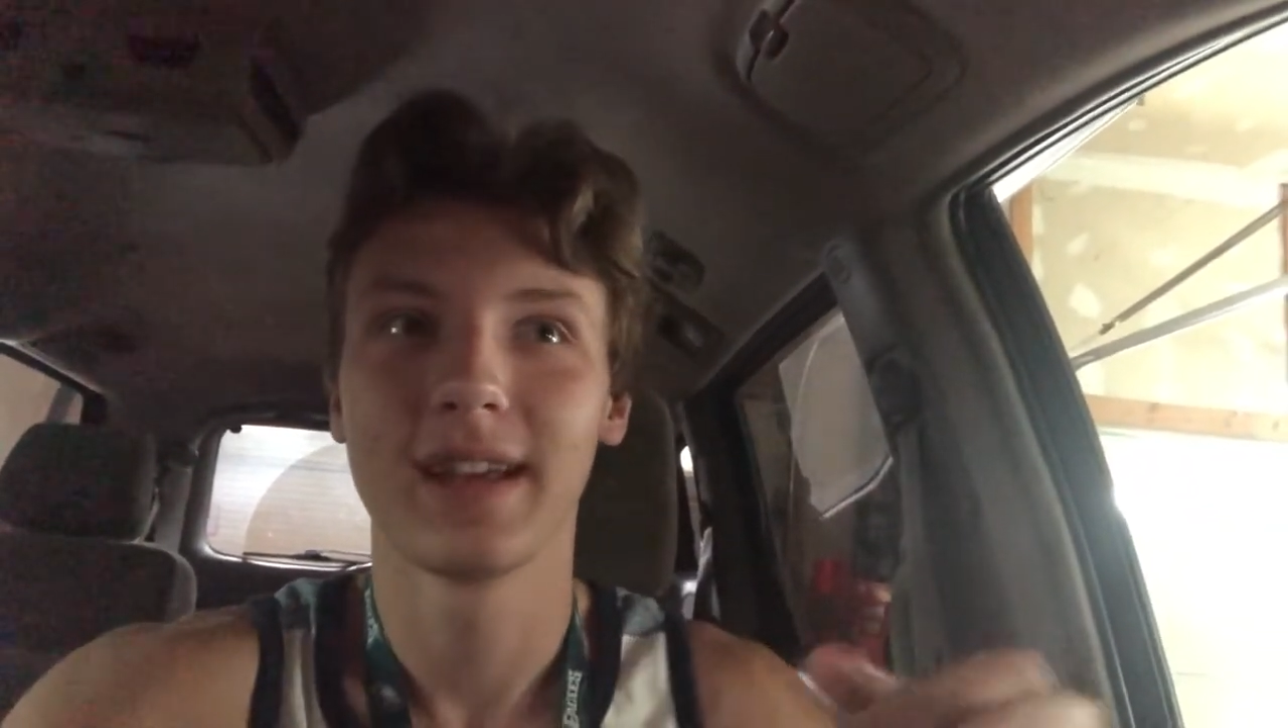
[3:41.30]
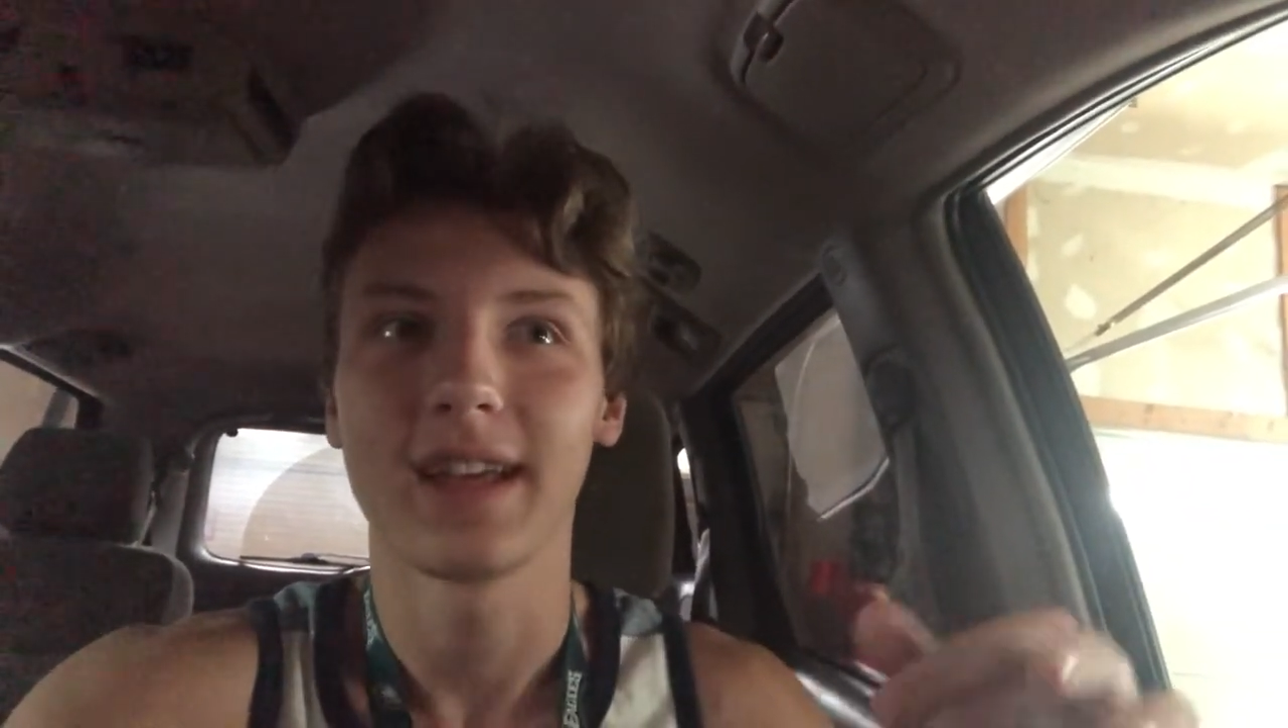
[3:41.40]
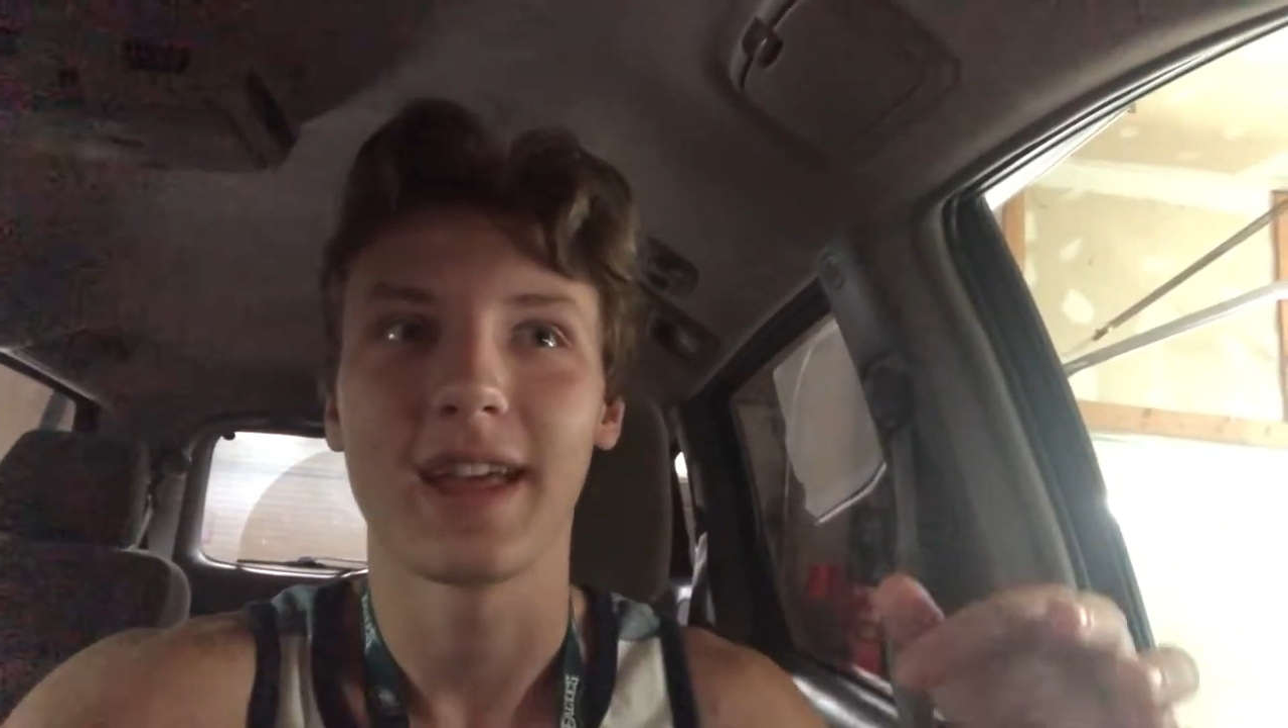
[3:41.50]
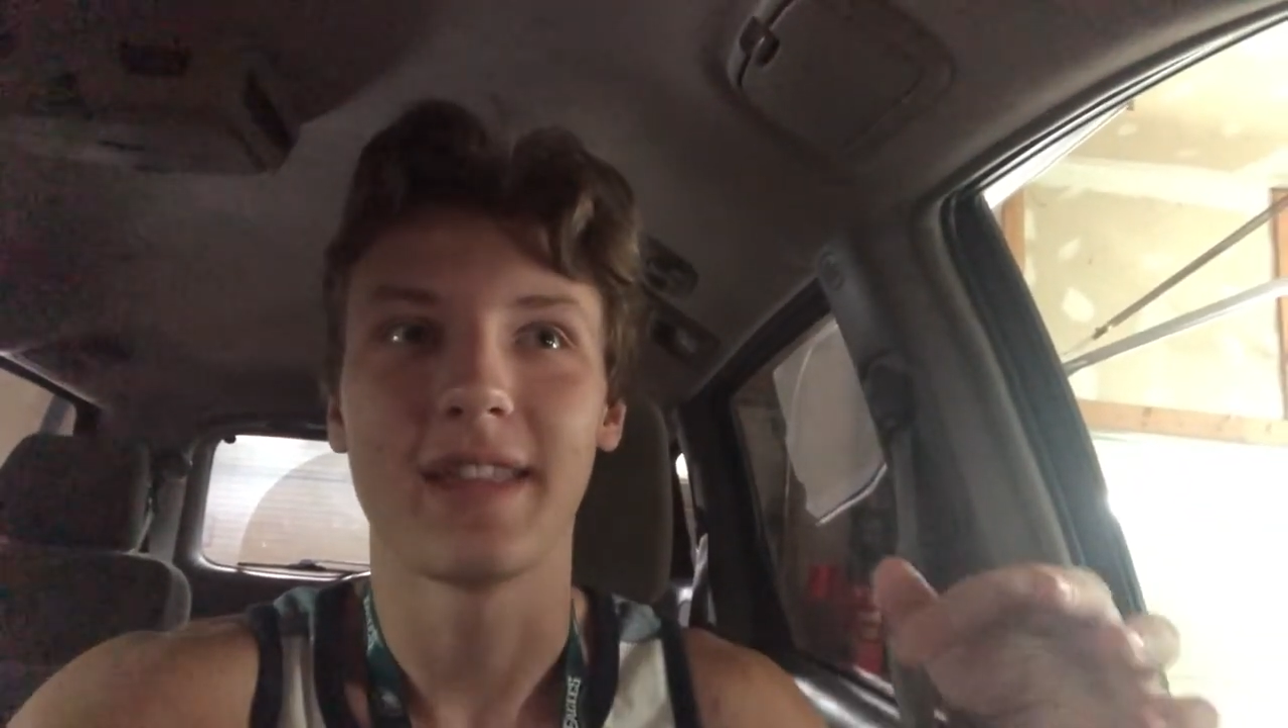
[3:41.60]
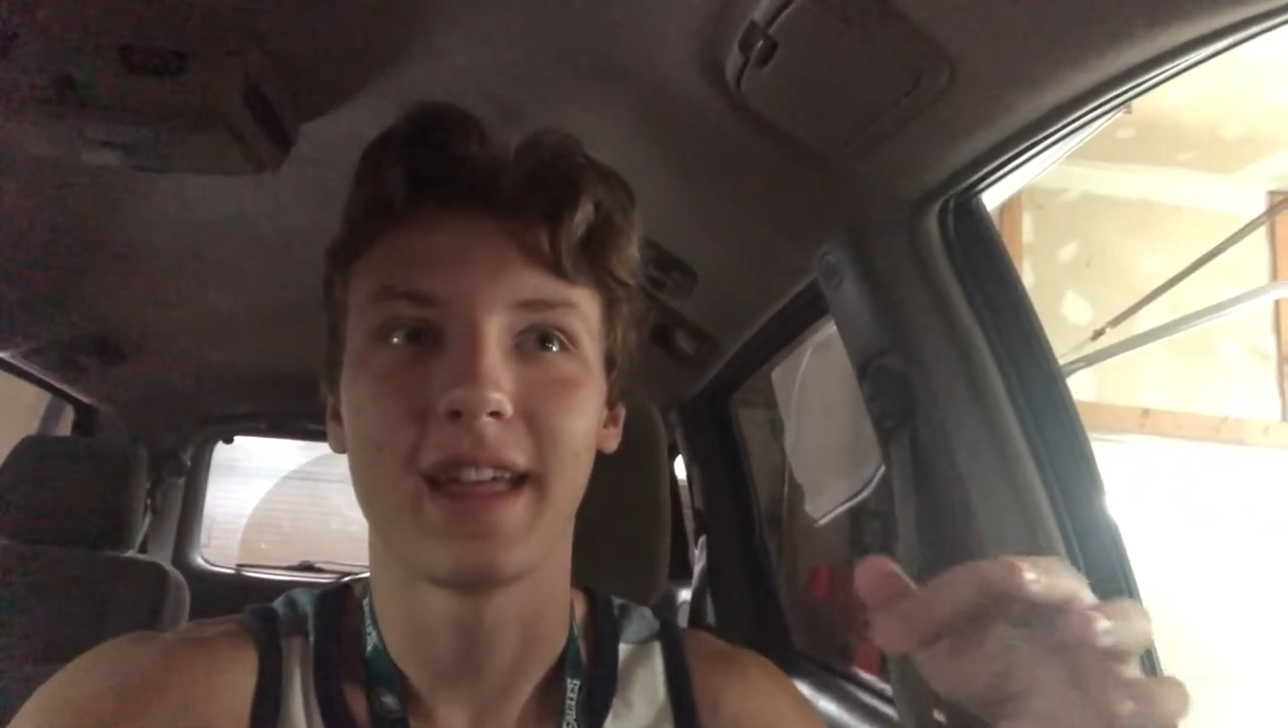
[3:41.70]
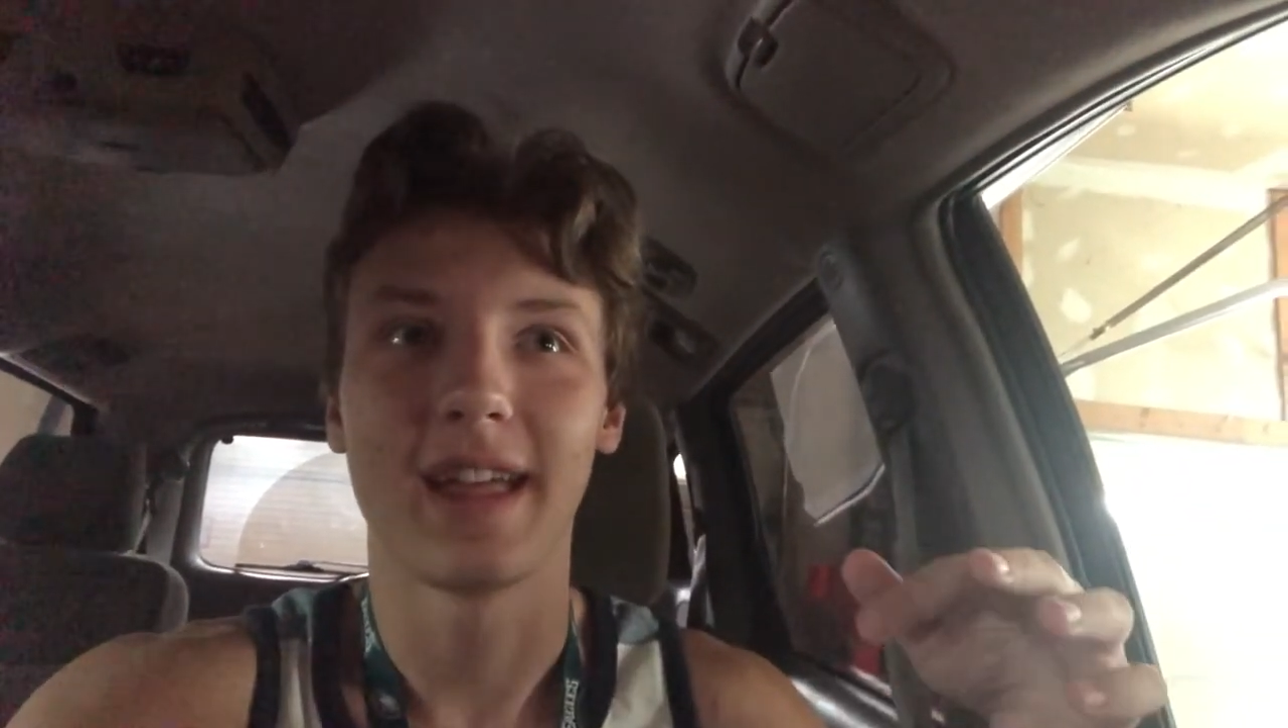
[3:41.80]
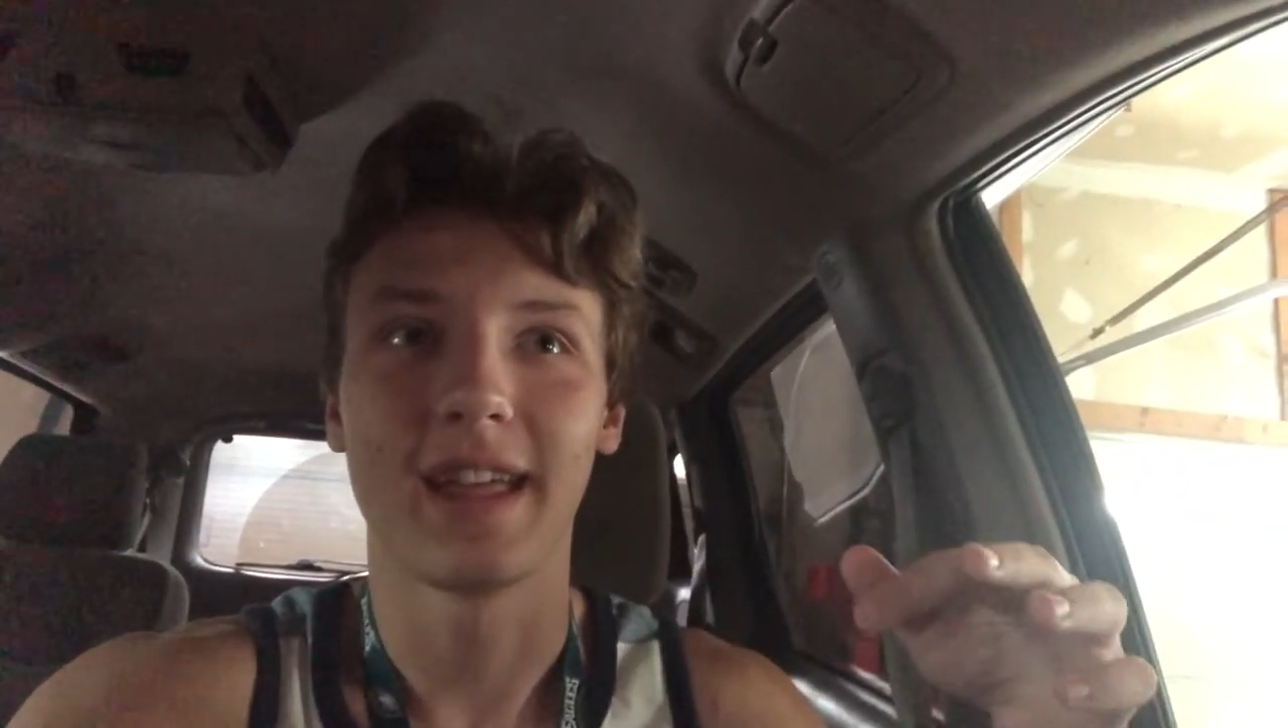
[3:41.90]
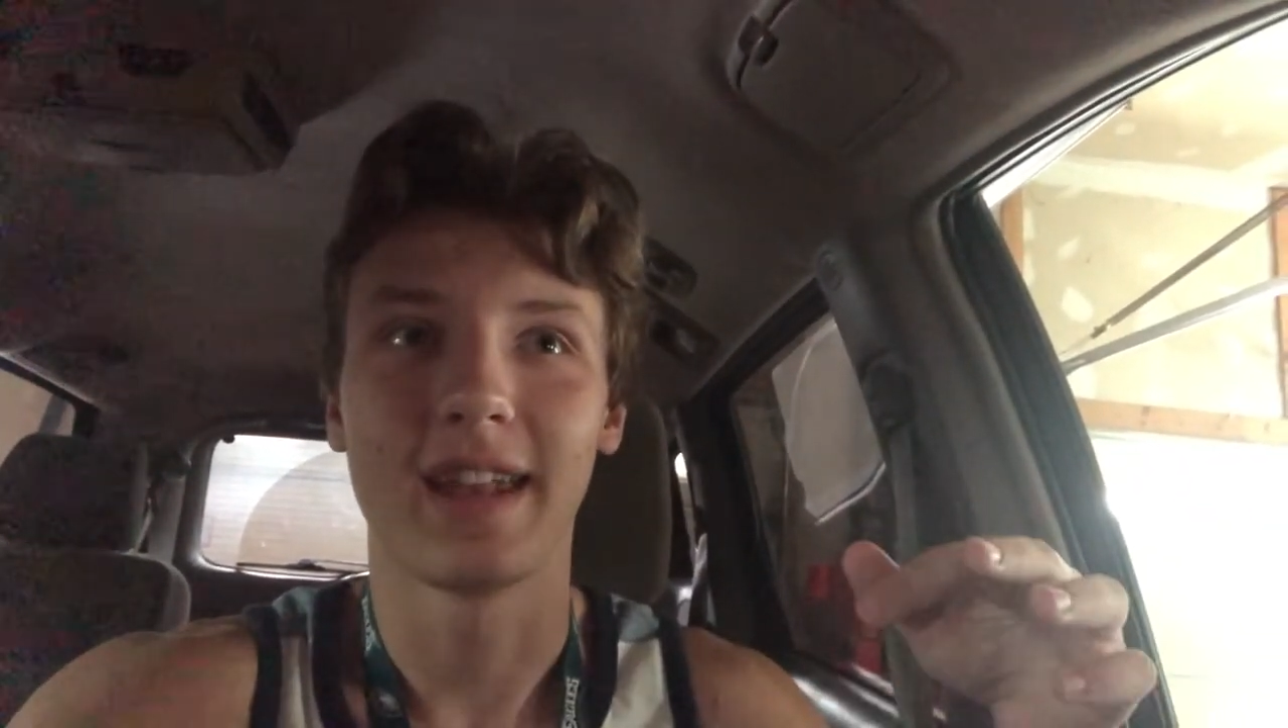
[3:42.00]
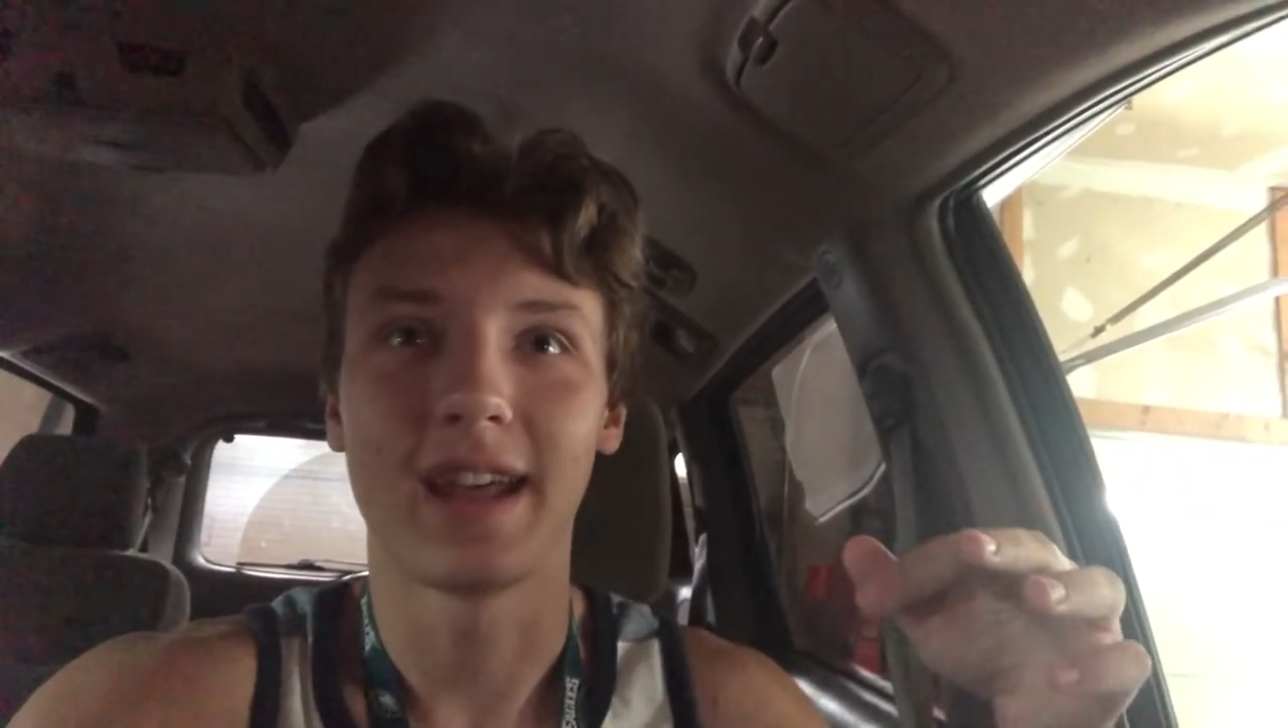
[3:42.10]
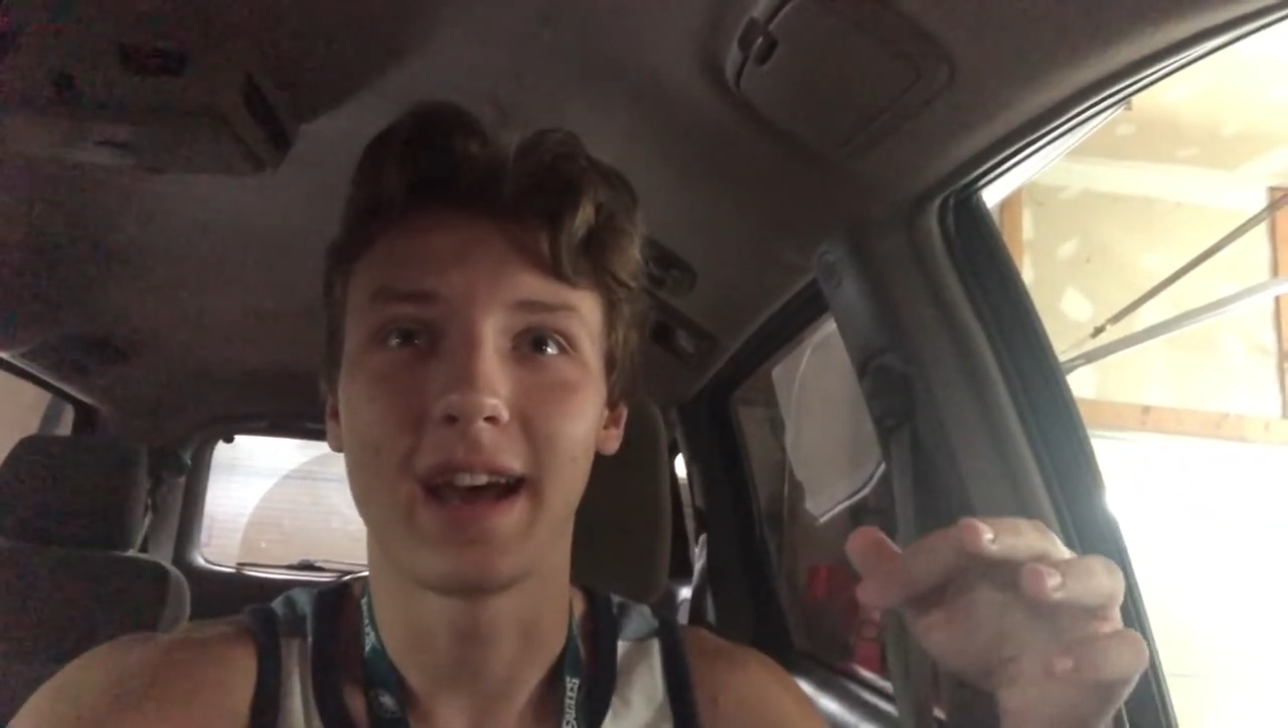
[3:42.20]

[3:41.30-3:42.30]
and then